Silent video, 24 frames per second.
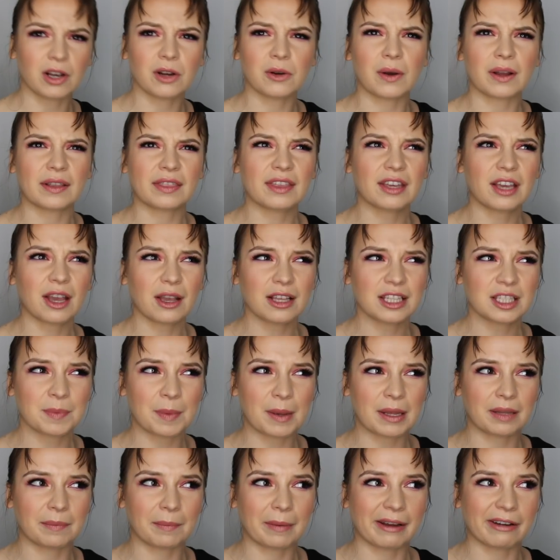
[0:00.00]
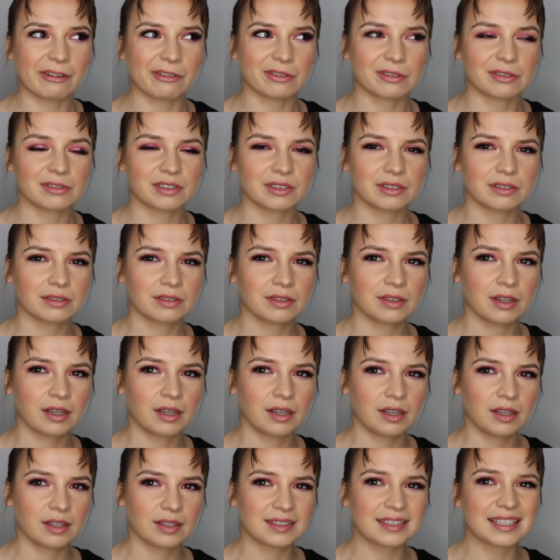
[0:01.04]
Oh, I think I spent about
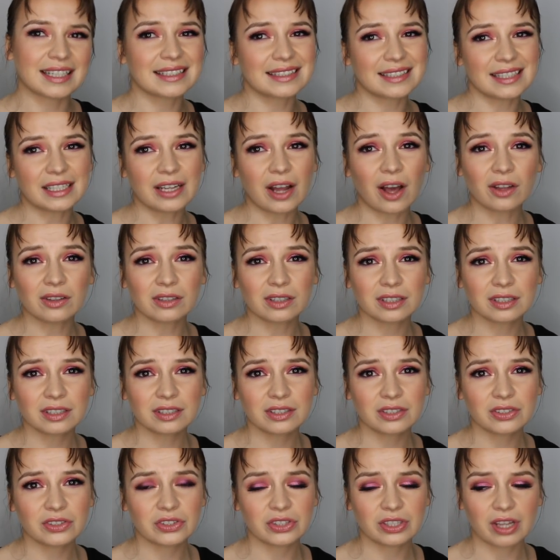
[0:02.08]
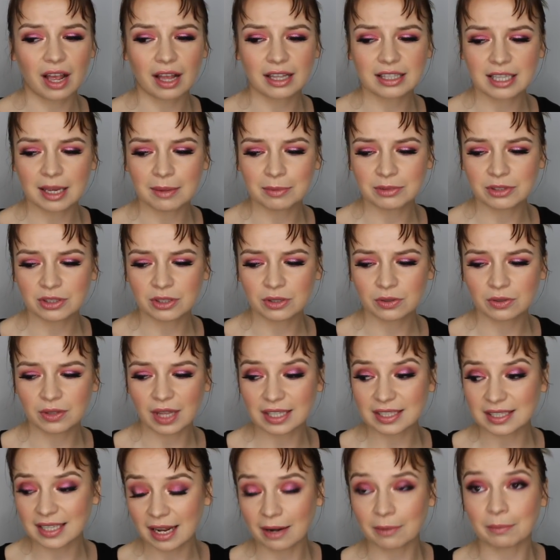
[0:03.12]
$60 at Temptu.
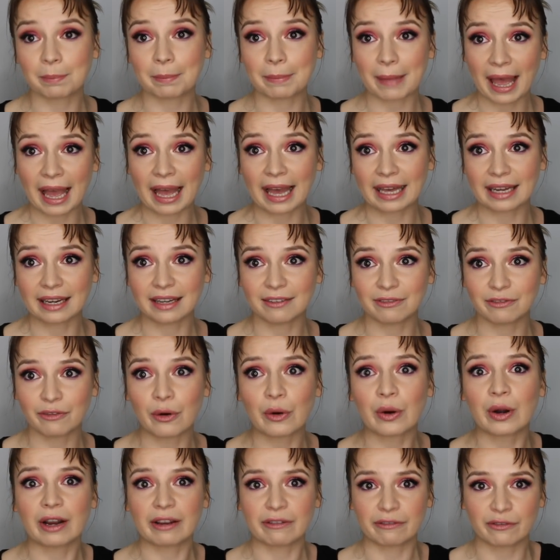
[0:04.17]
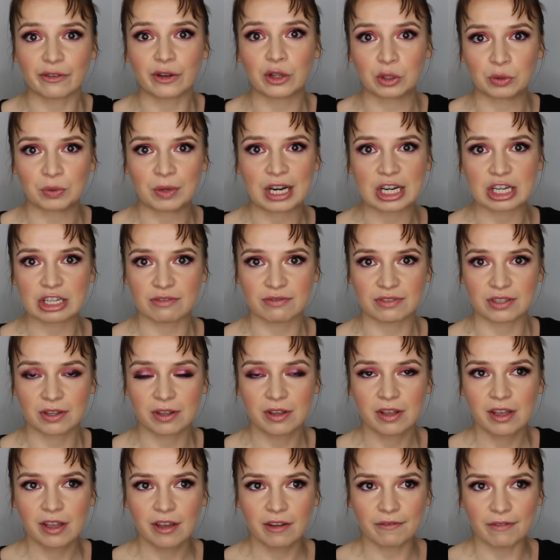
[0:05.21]
That's not bad for a full range of
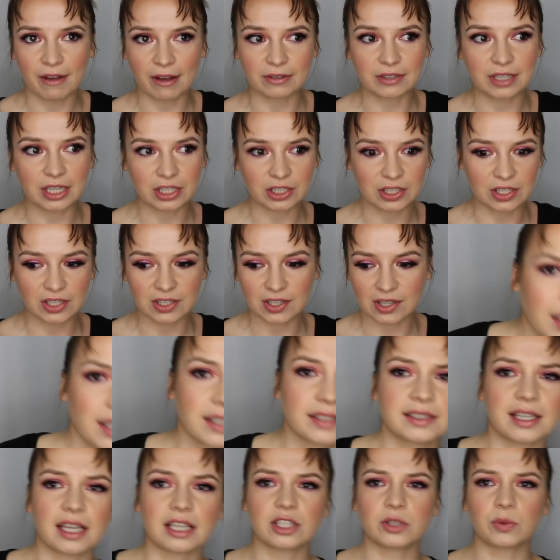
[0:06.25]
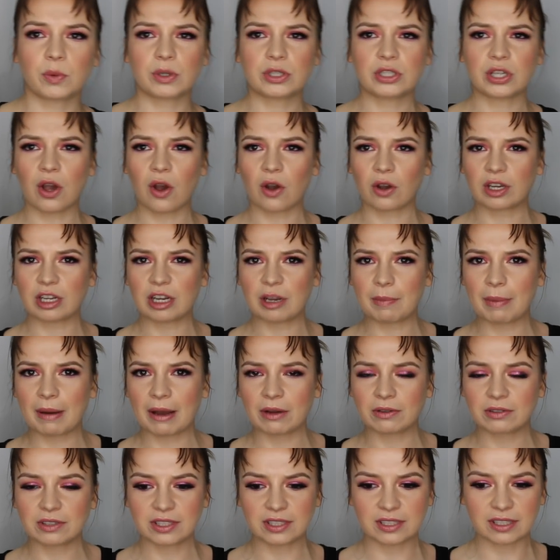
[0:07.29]
foundations. Since we're talking
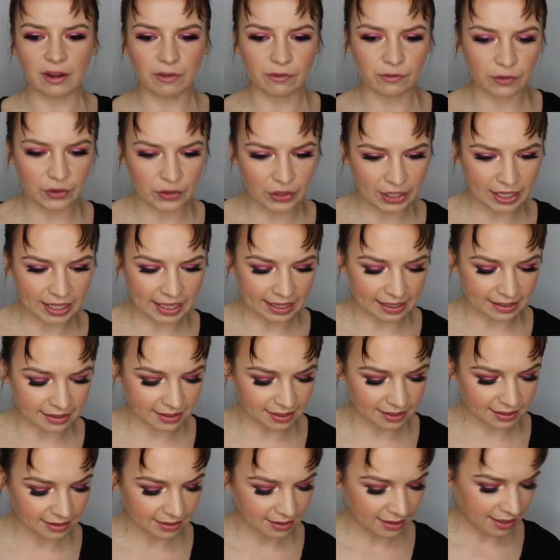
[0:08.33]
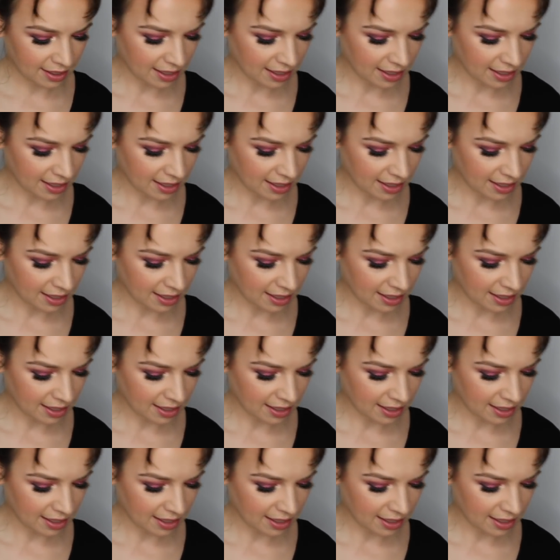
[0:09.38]
about stuff for the kit,